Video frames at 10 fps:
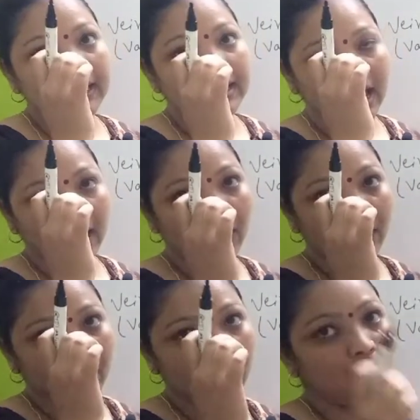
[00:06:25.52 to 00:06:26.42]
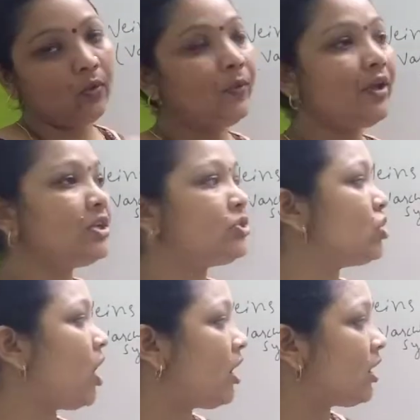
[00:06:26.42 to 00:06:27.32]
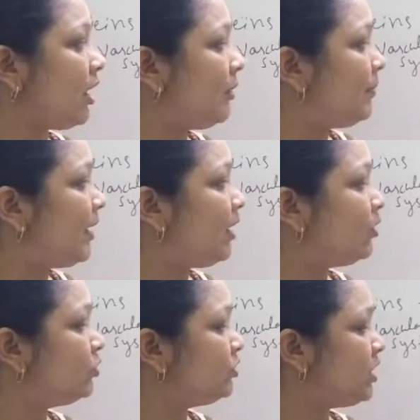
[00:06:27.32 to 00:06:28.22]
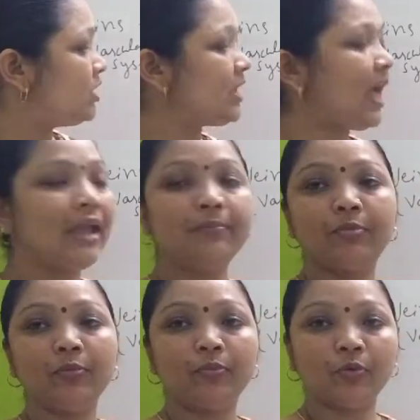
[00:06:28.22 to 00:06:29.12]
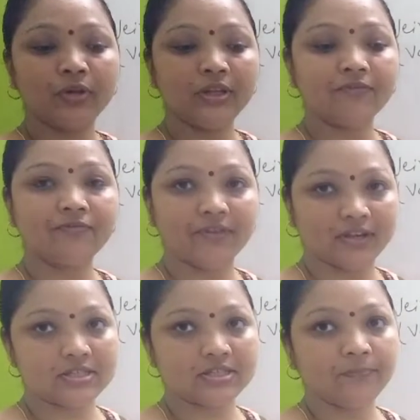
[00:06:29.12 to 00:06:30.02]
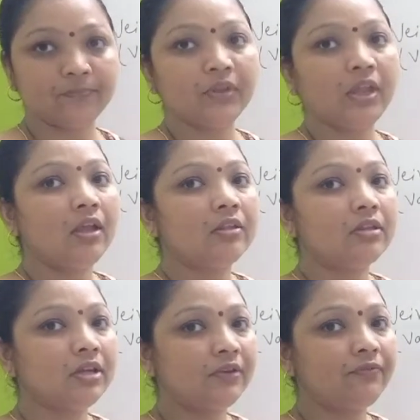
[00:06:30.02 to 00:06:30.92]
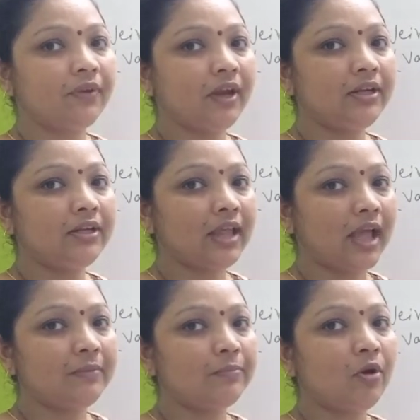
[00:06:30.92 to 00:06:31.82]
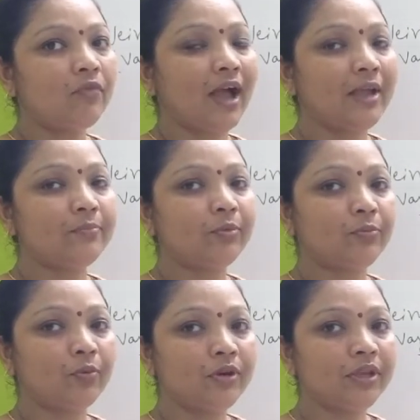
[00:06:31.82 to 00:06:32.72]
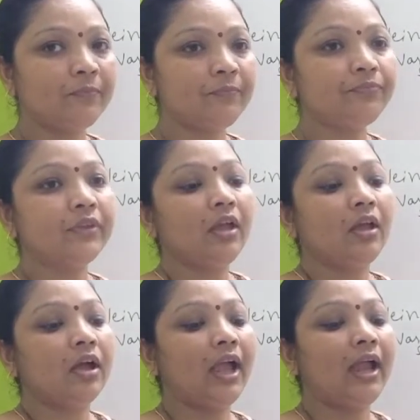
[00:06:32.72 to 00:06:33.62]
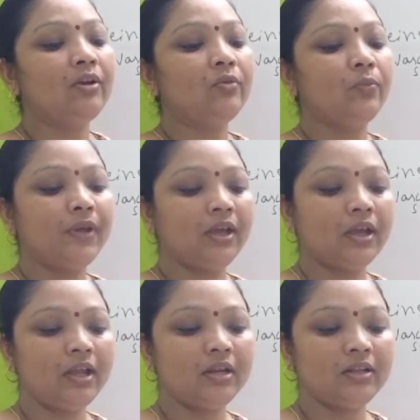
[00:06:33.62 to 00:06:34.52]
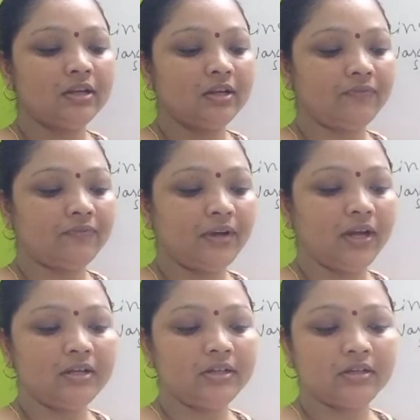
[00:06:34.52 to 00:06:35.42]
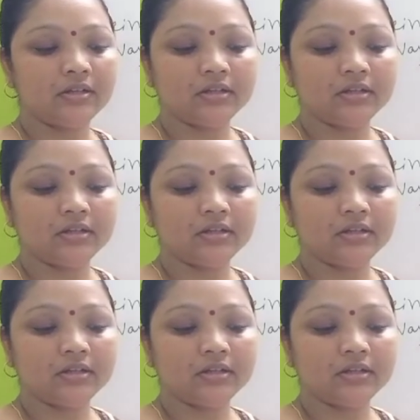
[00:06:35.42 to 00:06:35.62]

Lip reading: Now we'll talk about this hypopodium first. The different type of hypopodium and where the different